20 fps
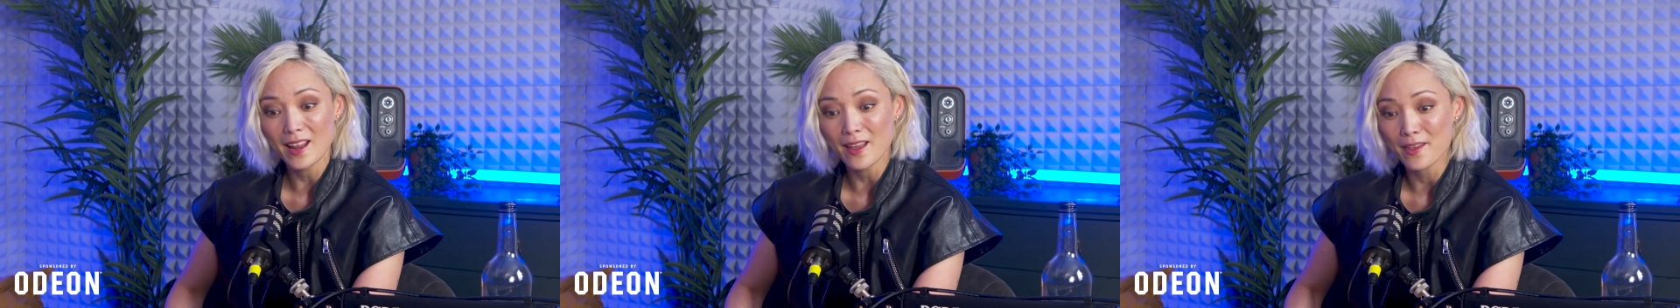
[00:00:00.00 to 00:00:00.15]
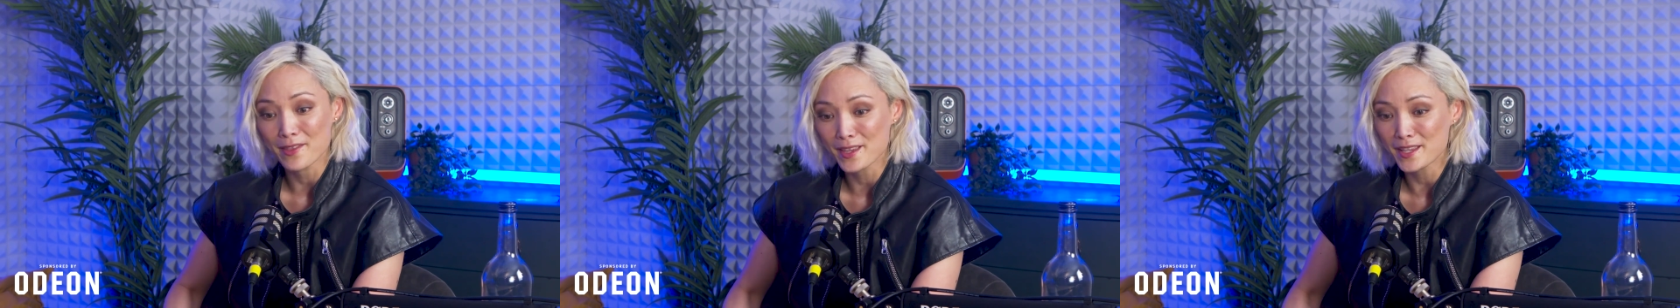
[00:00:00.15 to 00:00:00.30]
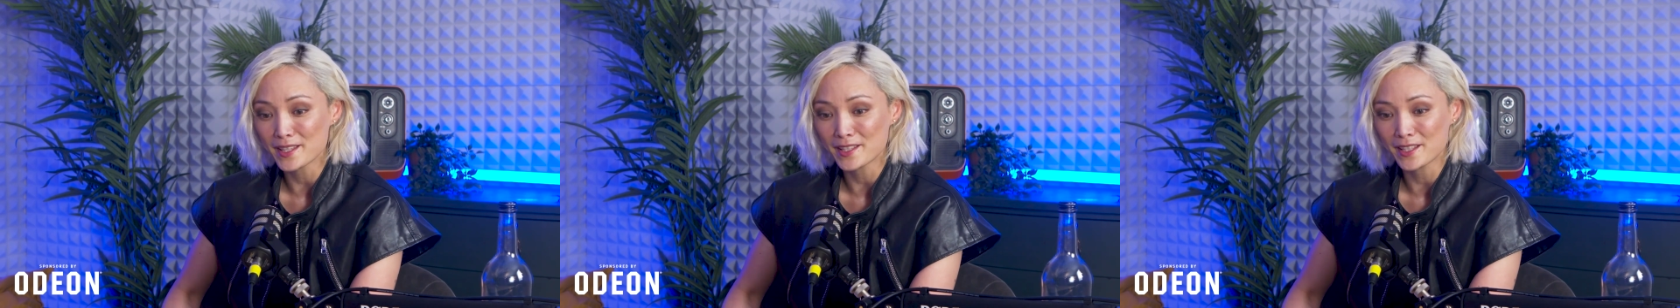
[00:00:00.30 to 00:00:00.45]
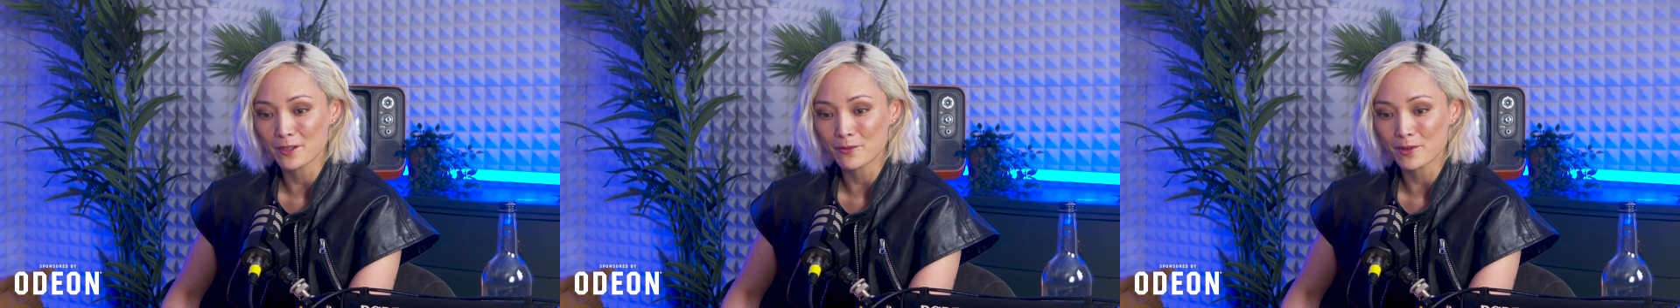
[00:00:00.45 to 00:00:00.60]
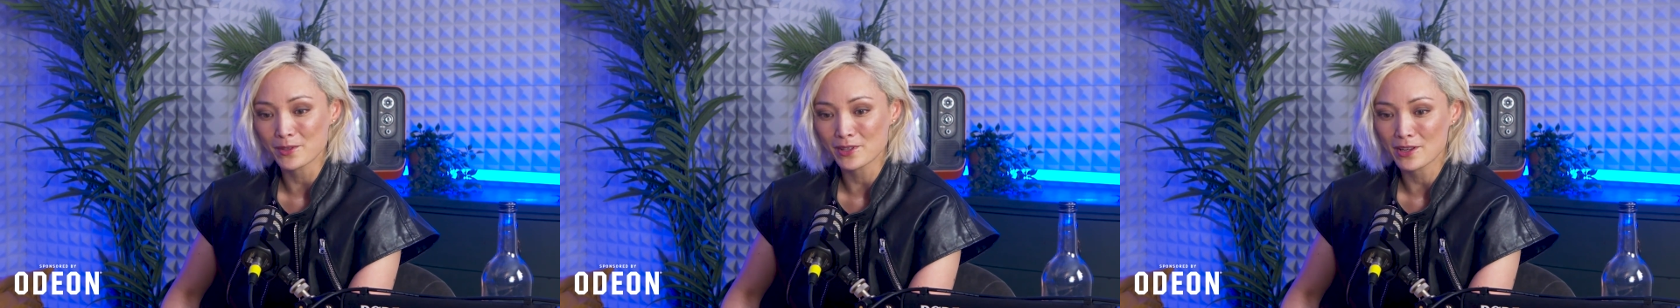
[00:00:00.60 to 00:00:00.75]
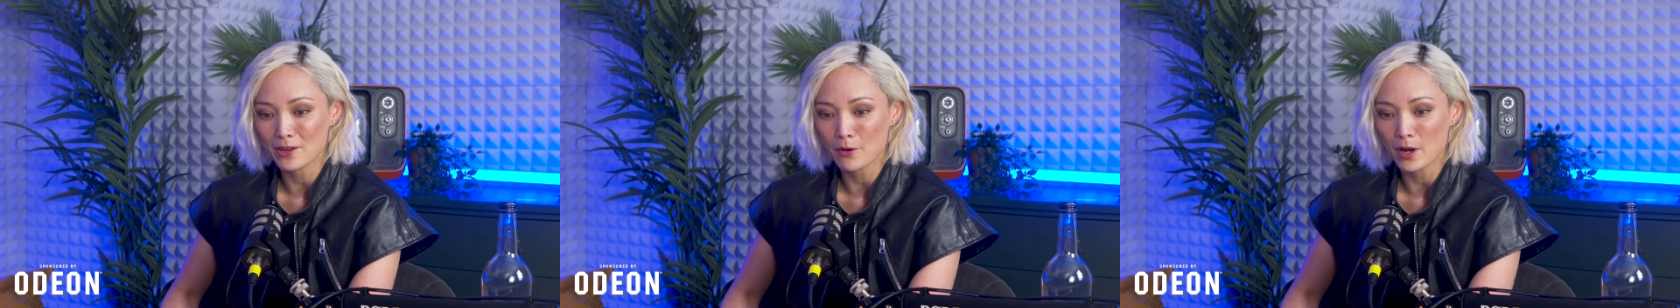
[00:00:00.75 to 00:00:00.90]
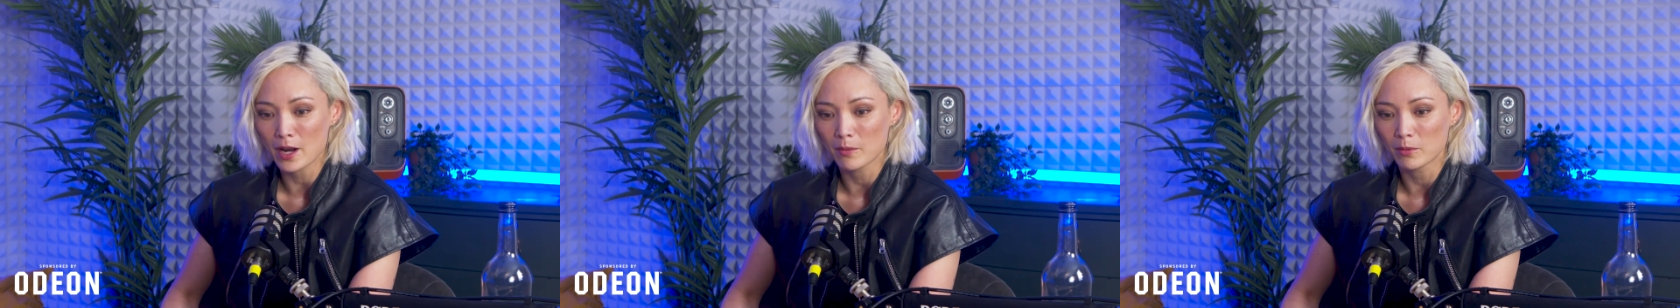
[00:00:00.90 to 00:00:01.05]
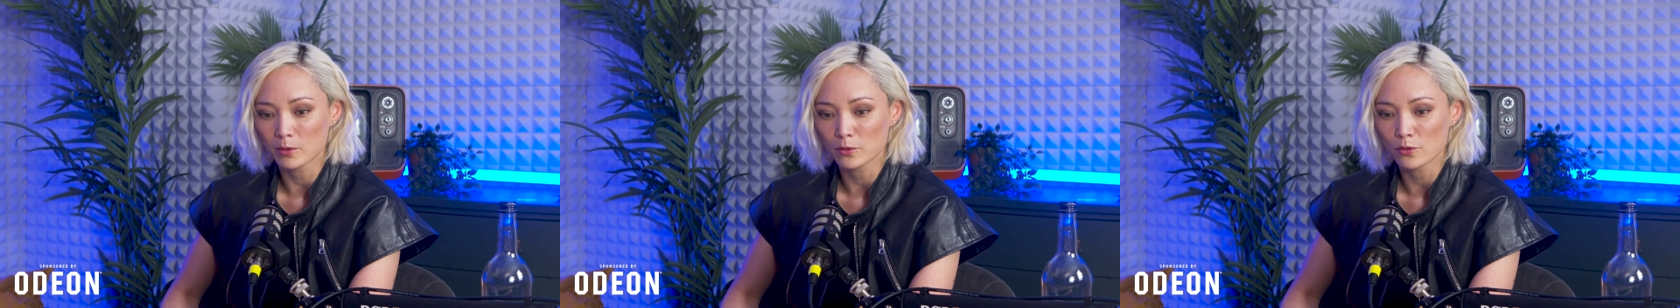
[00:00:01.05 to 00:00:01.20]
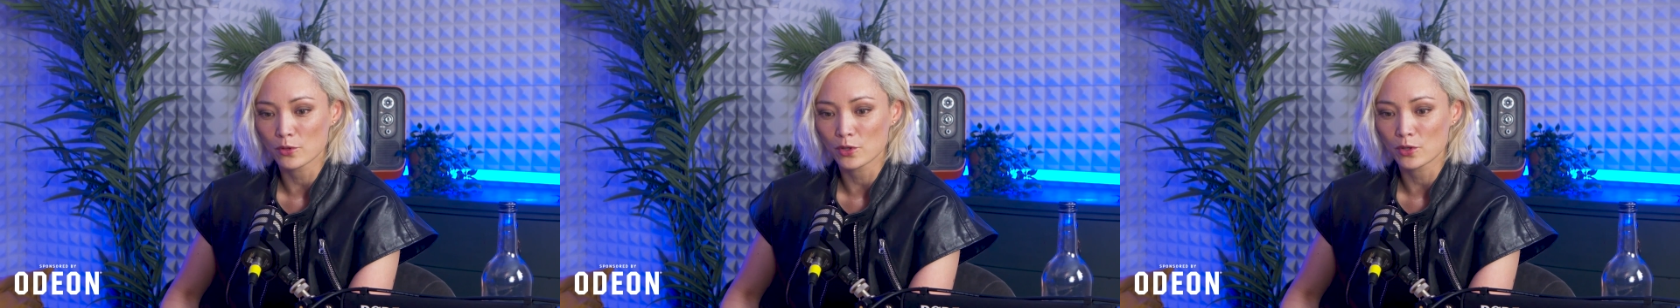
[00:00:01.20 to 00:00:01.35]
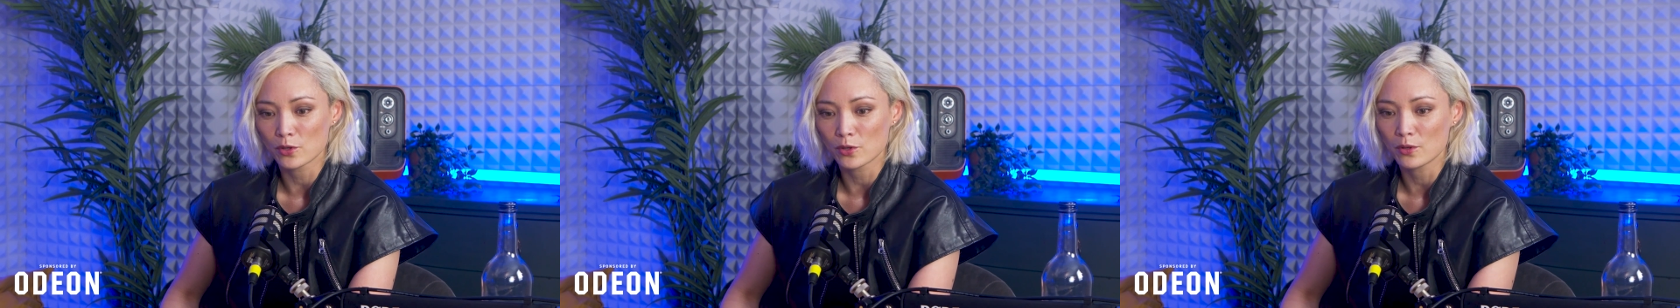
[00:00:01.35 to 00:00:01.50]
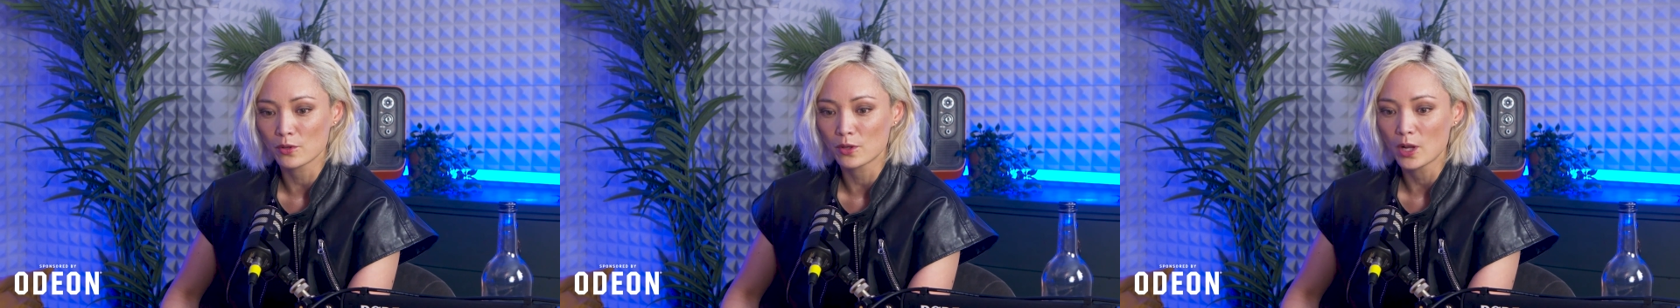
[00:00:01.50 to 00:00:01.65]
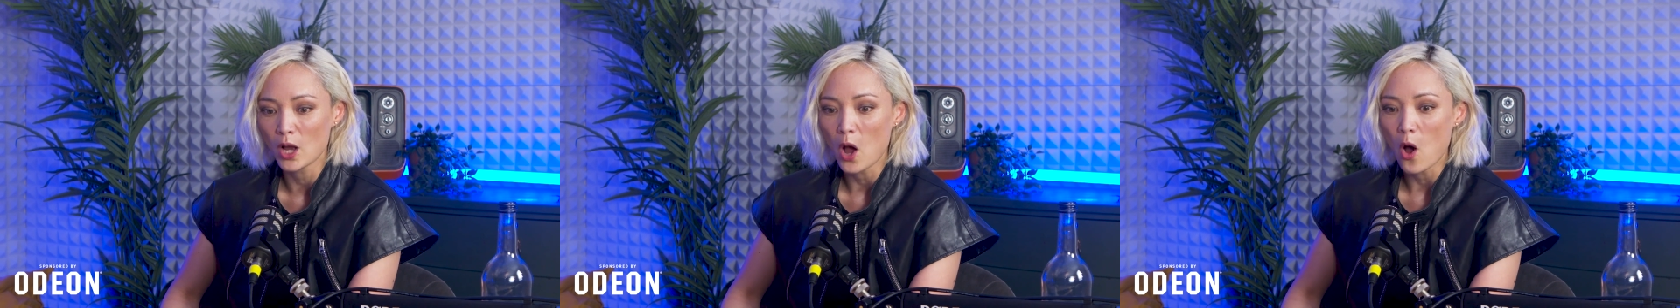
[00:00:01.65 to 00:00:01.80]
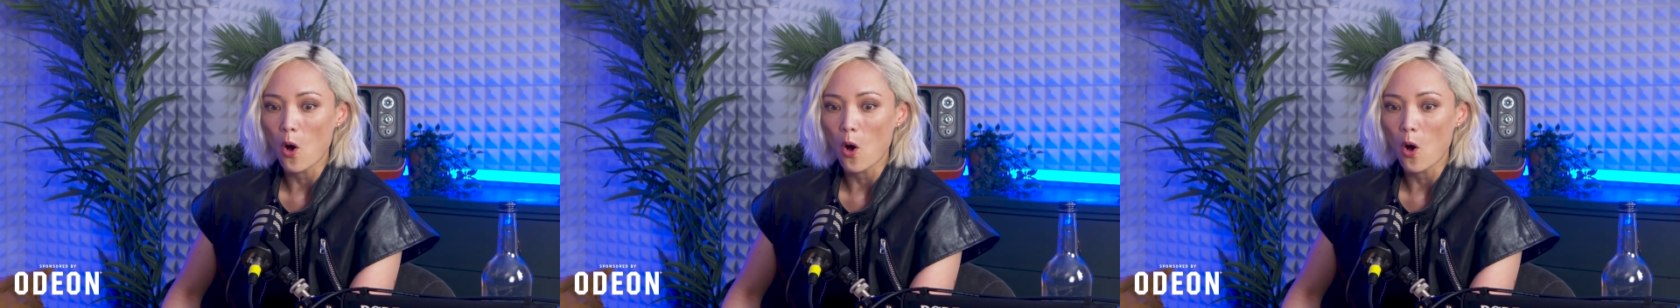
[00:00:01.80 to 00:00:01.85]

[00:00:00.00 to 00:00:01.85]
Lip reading: this scene was incredible to shoot.